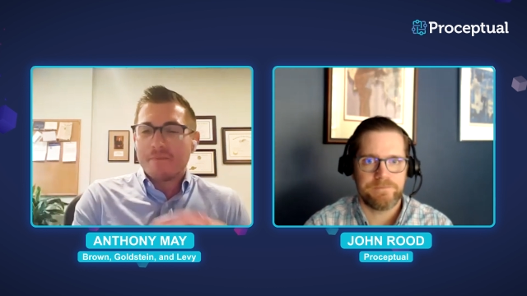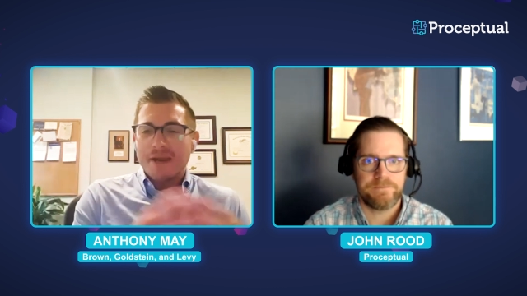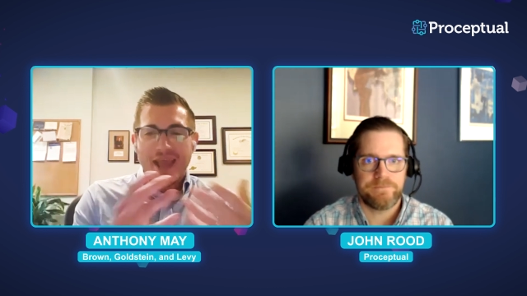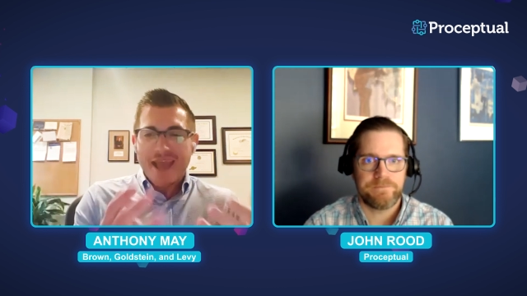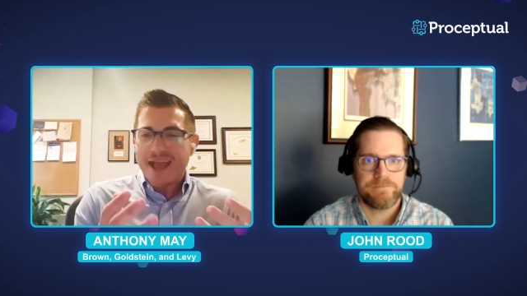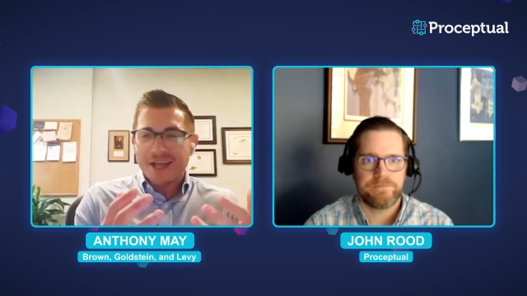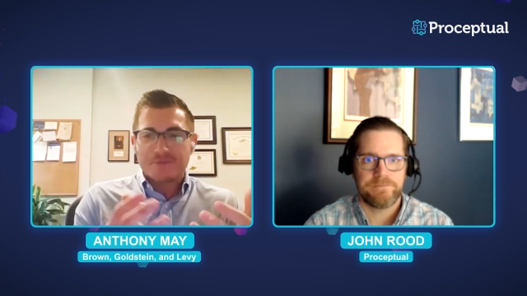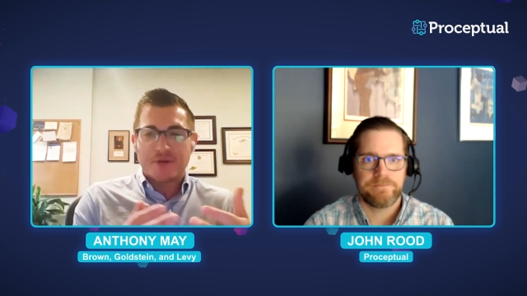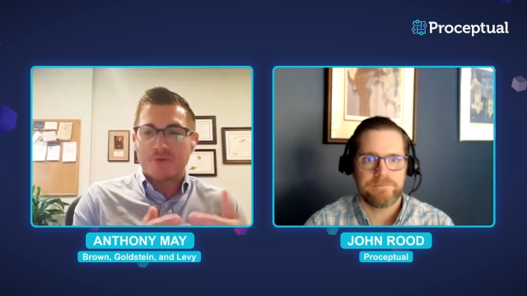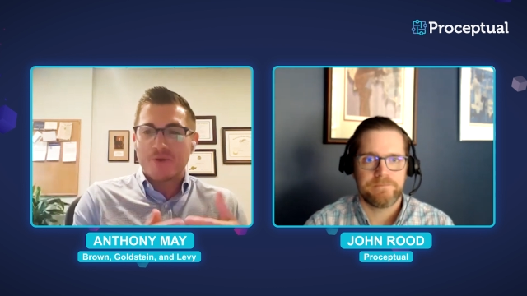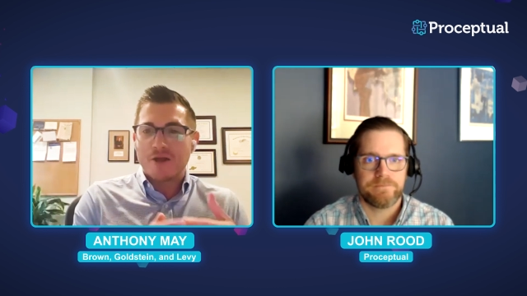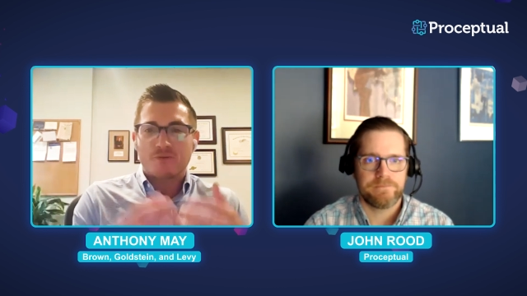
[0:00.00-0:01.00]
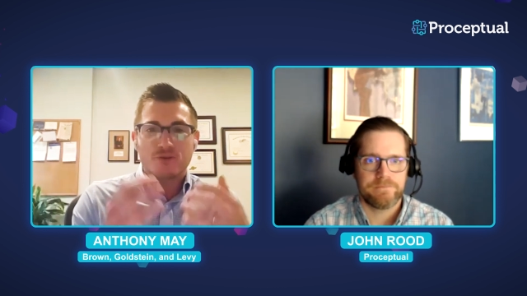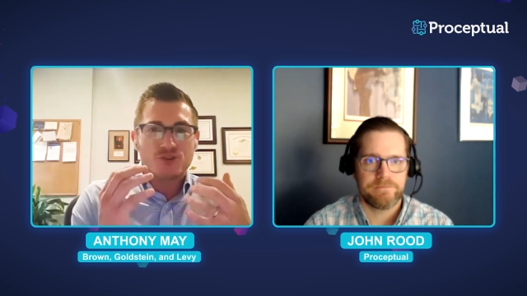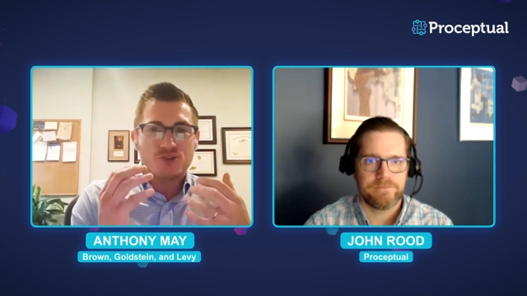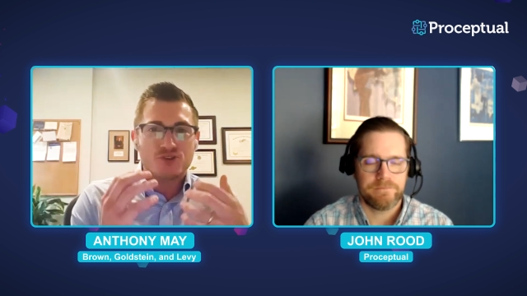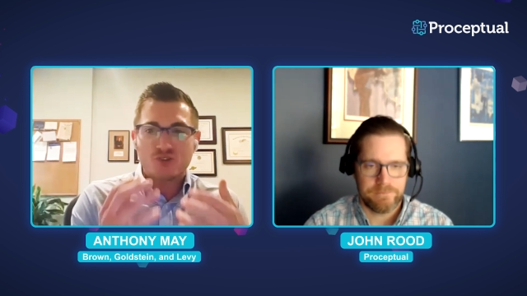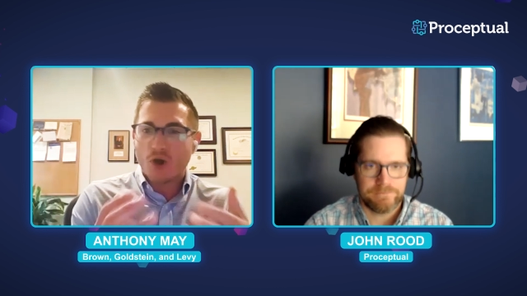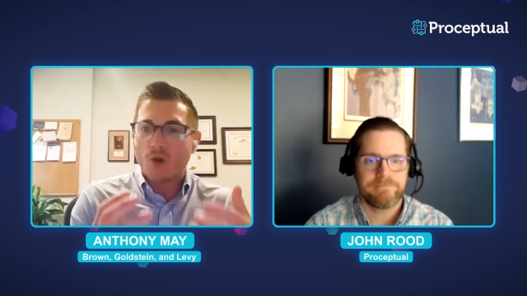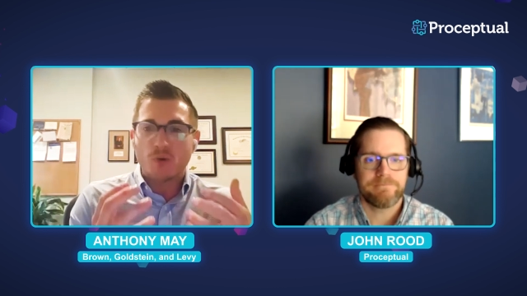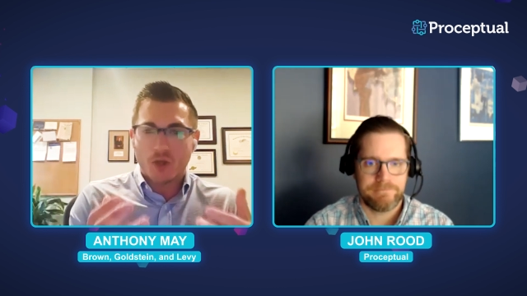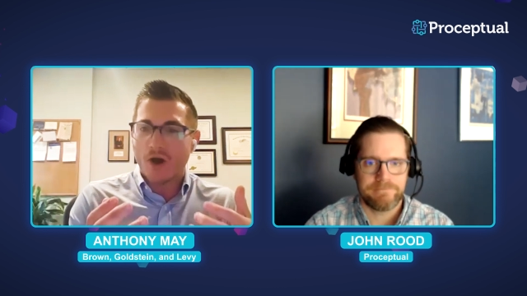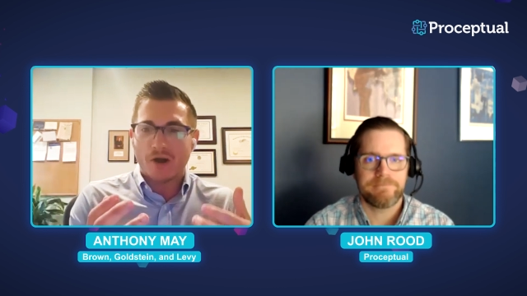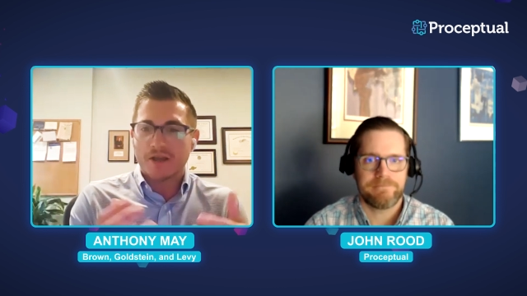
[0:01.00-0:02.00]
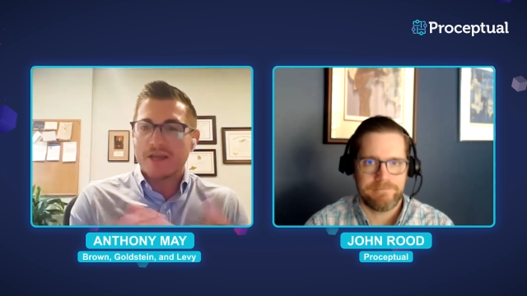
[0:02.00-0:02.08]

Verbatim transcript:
Speaker 1: But AI has been around for so long.